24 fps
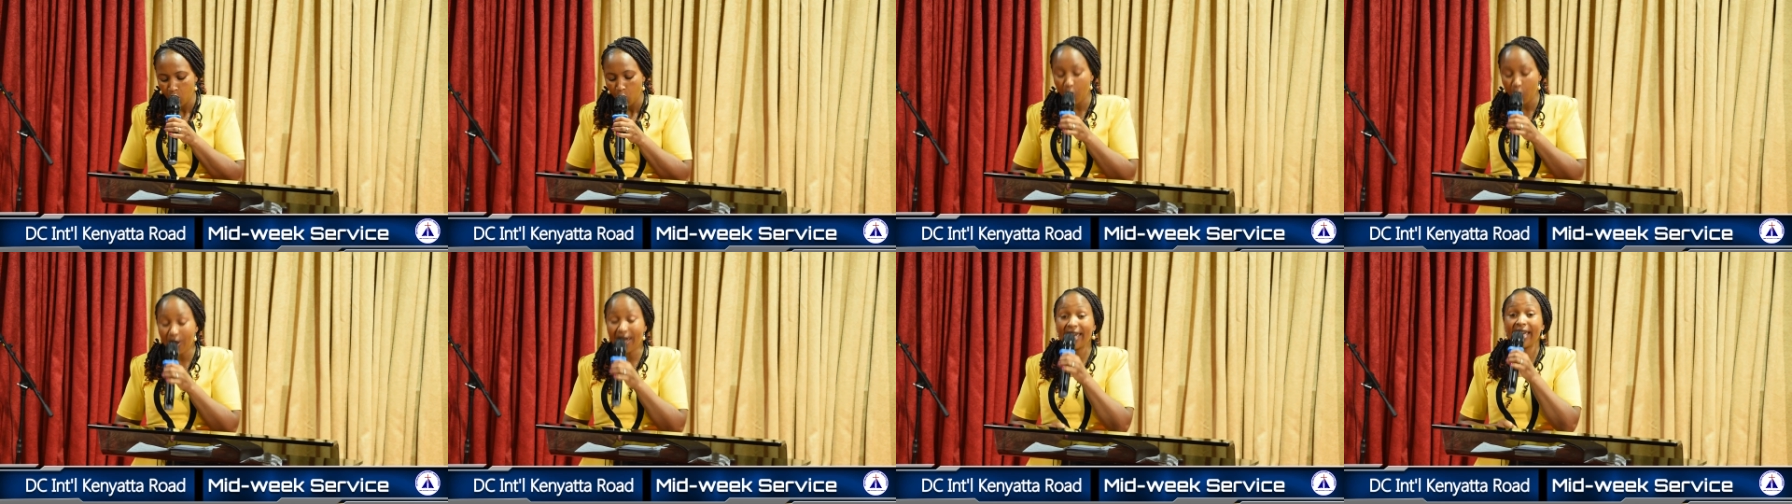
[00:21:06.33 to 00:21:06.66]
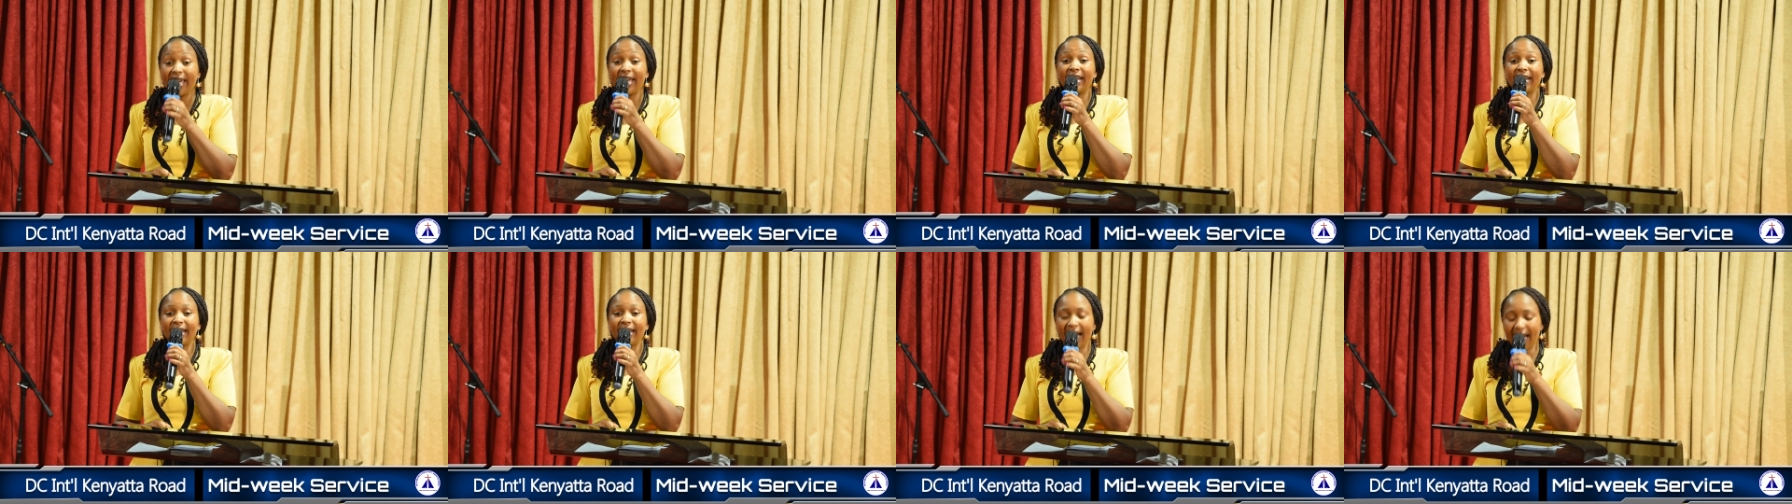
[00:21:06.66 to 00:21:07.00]

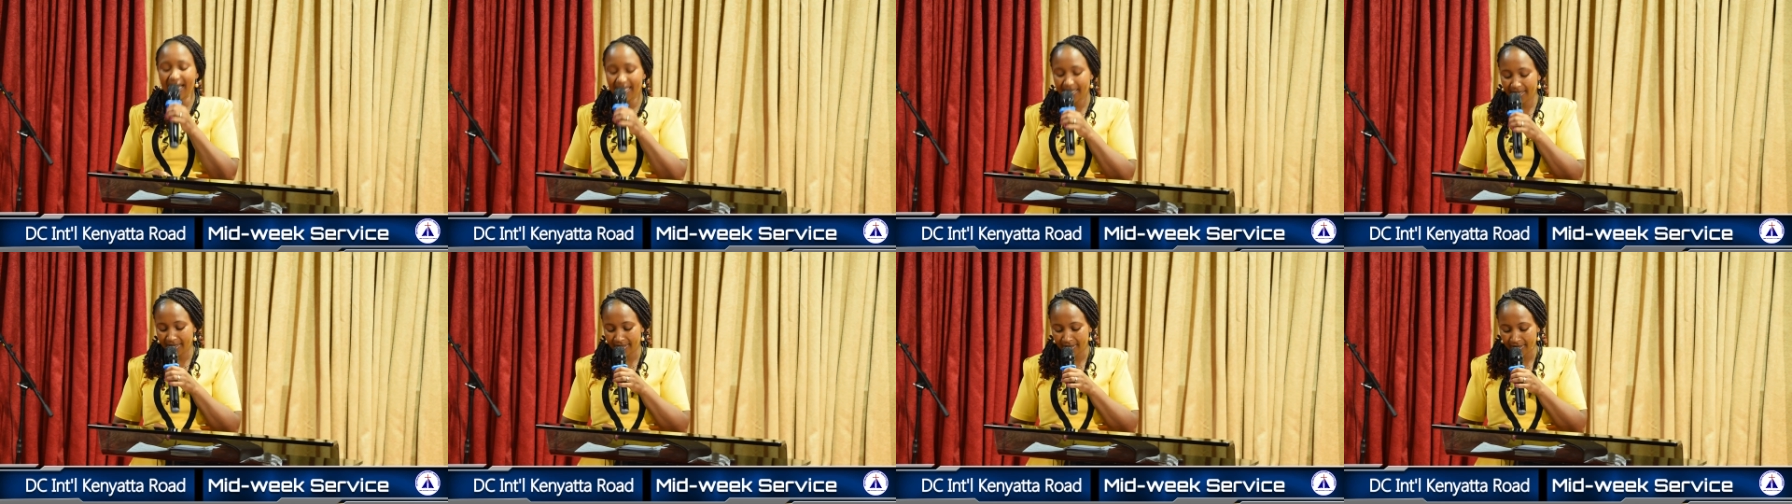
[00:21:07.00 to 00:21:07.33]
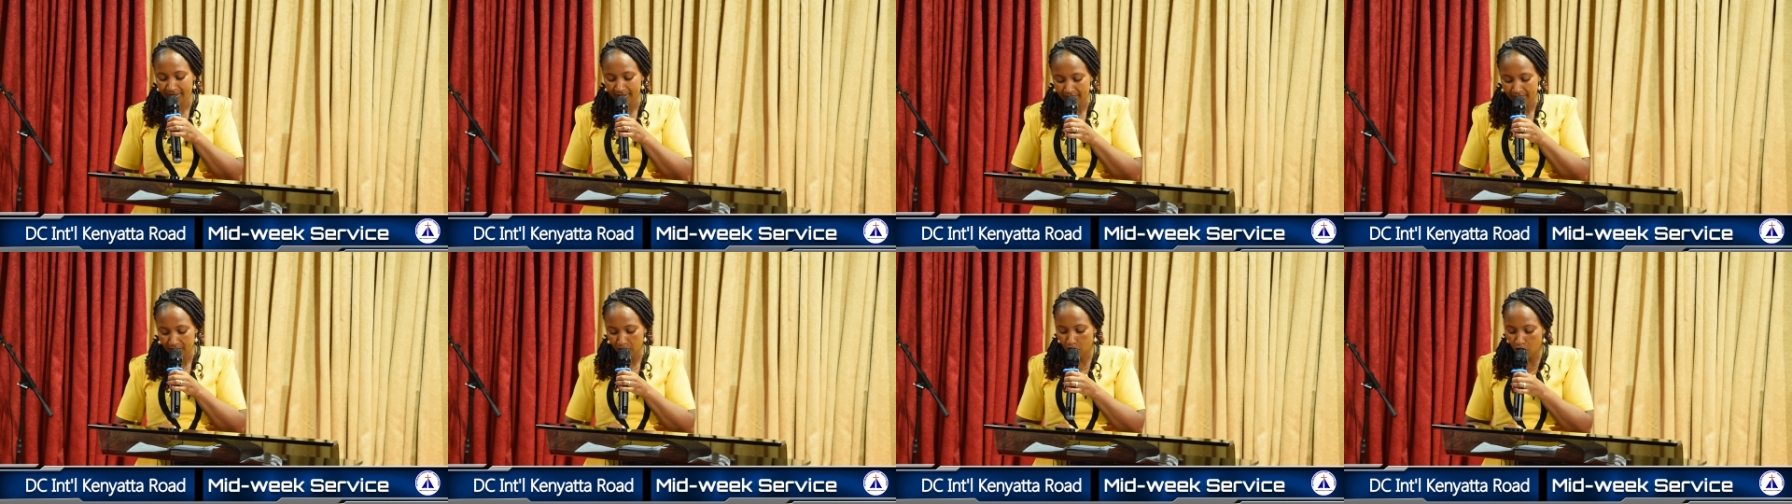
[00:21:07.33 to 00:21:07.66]
we hinder
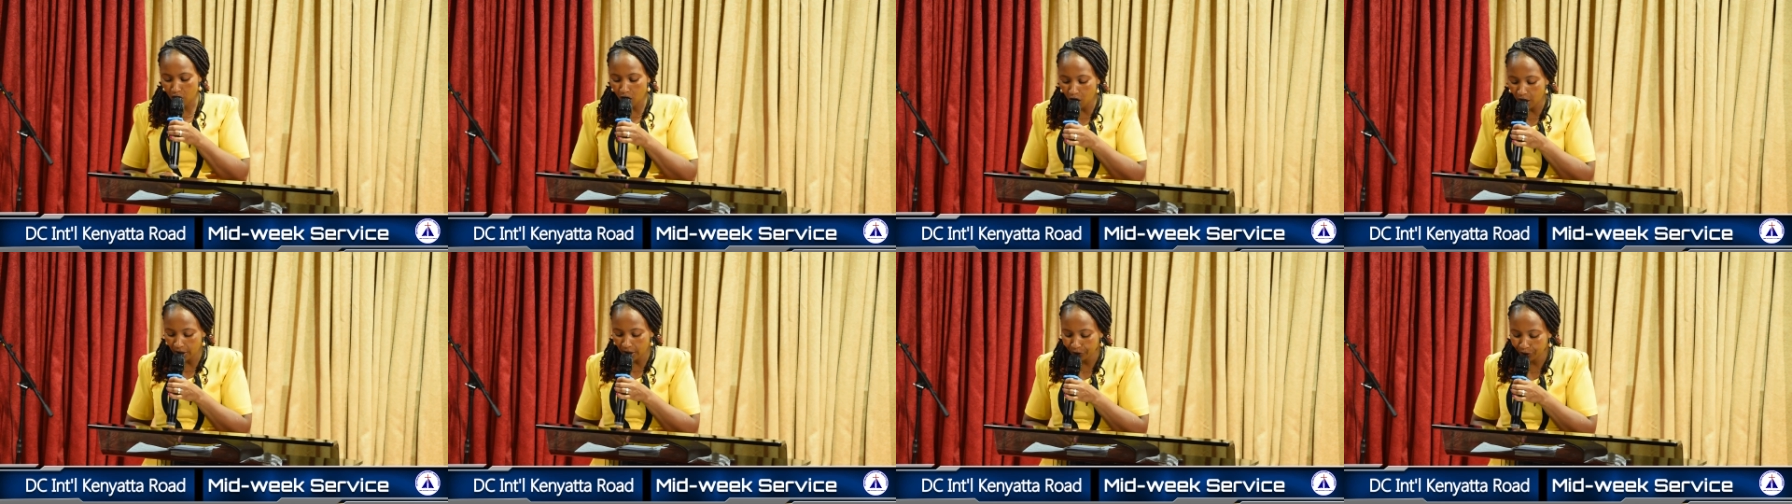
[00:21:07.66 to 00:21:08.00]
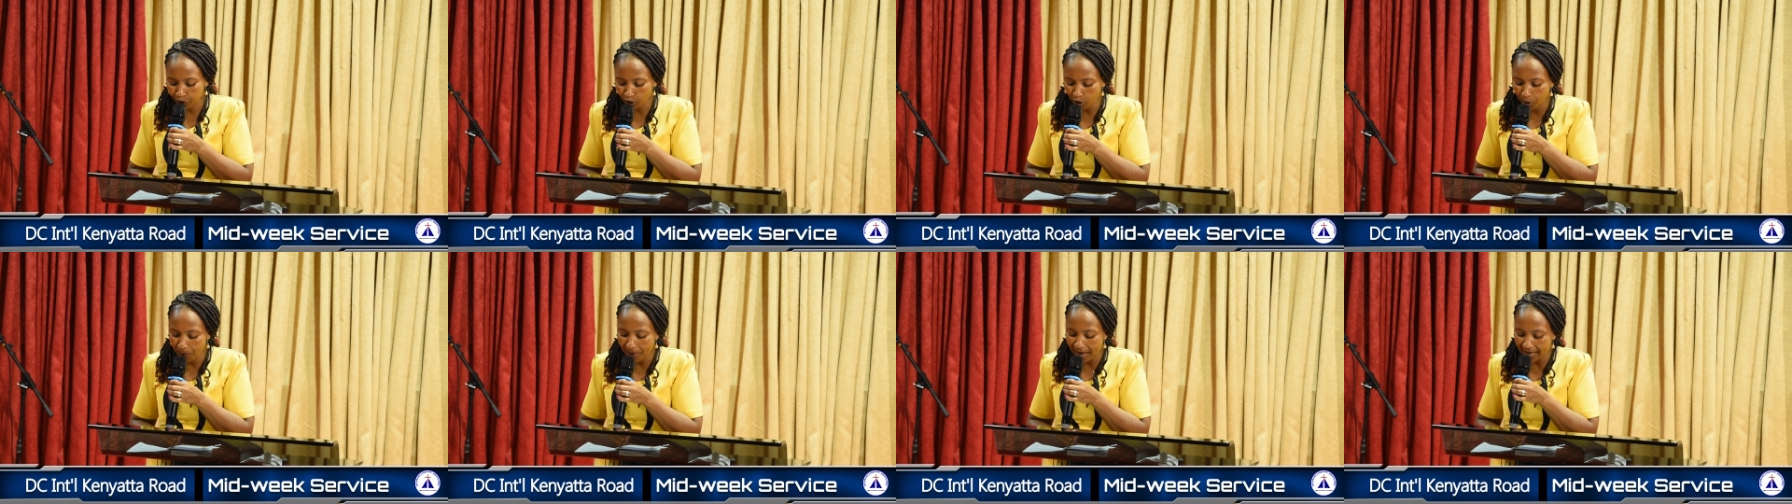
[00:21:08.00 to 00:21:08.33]
us God
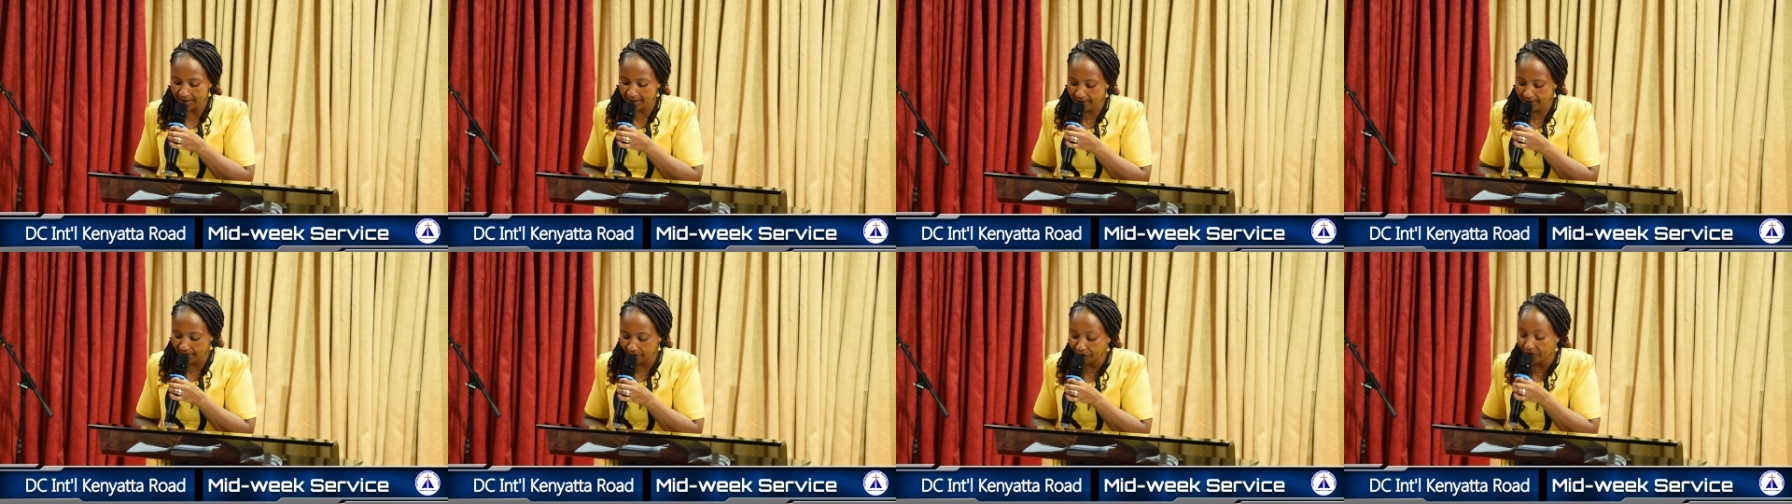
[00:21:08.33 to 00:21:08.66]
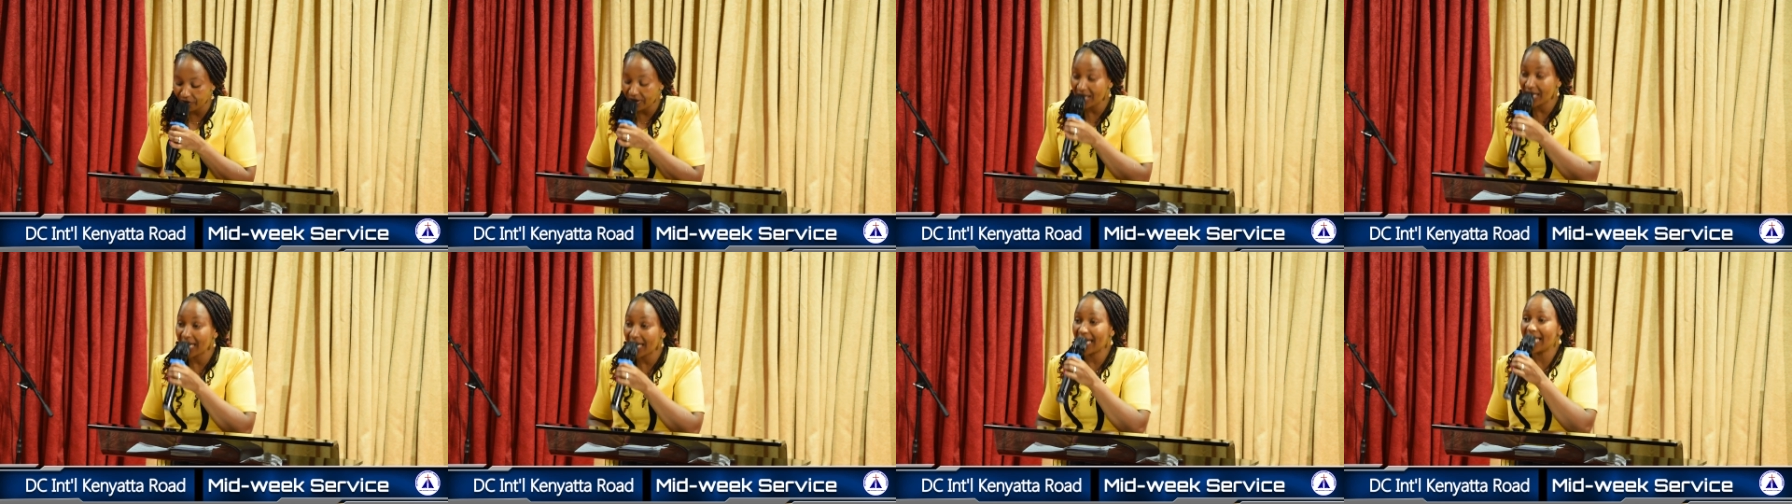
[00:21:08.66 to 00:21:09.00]
from achieving